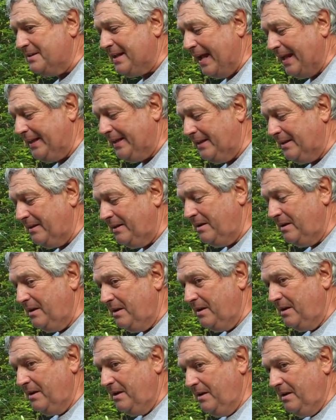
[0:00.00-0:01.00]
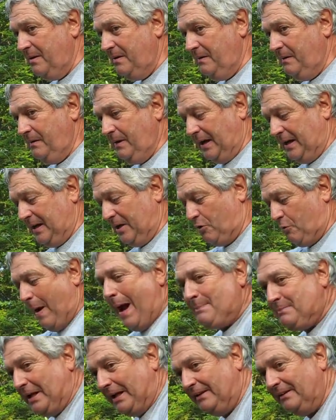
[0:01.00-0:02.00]
tent, and he
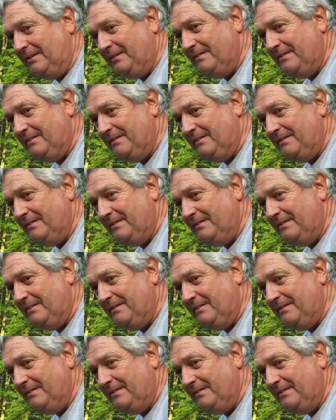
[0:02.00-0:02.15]
grabbed it.